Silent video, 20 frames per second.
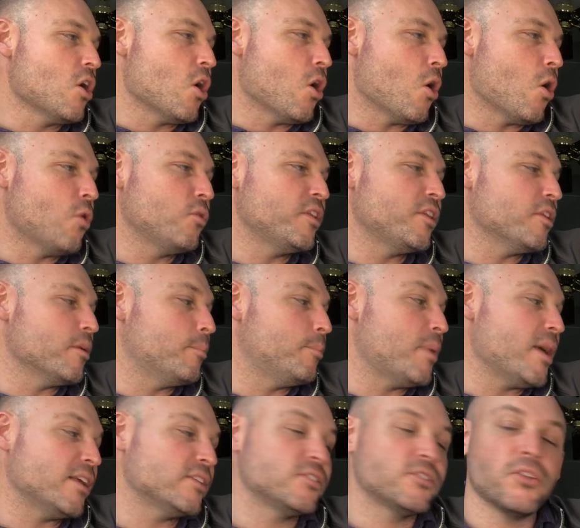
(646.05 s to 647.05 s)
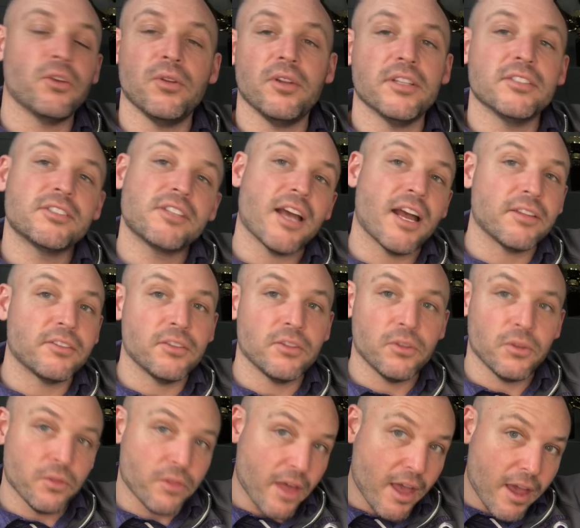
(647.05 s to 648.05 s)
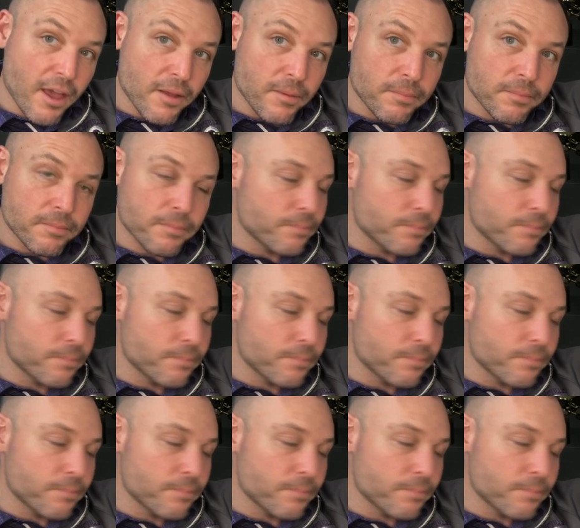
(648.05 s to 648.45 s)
Only the best students got to do that.